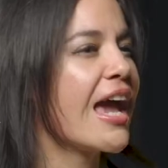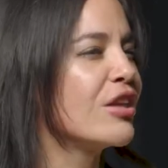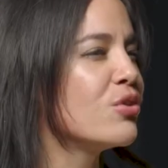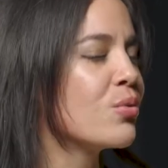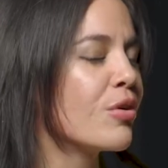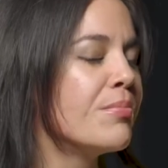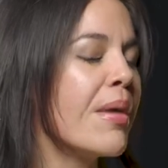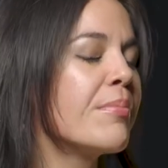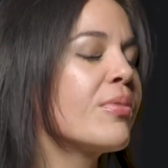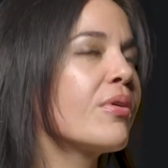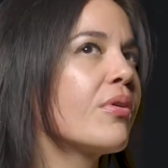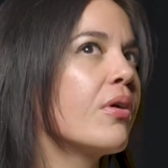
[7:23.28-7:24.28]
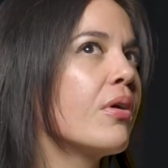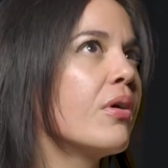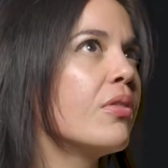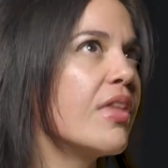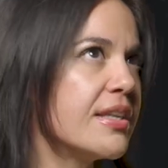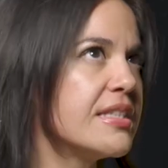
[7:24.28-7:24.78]
And you remember
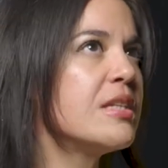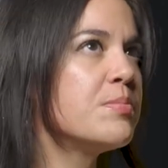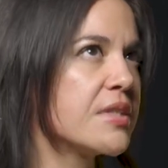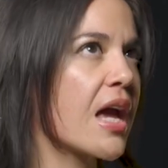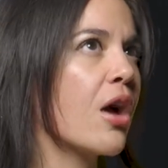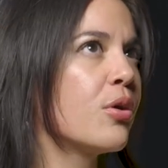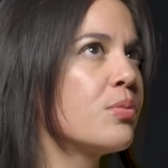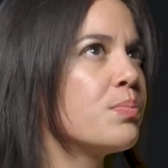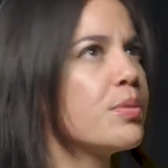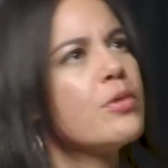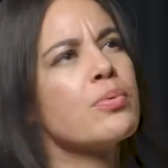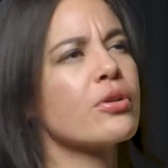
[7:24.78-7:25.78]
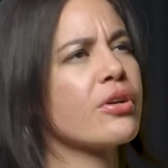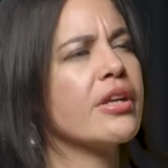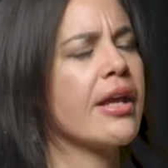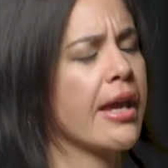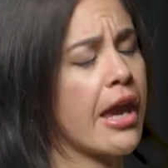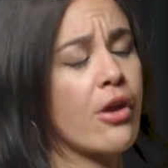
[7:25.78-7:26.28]
that deep down, people are
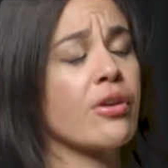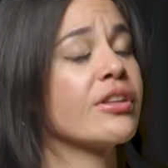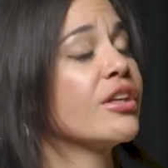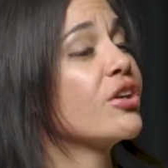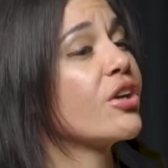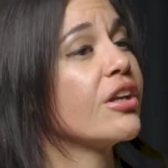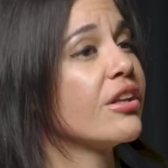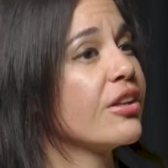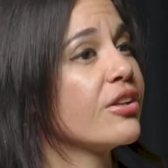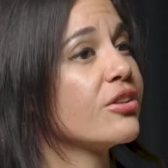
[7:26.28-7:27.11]
inherently good.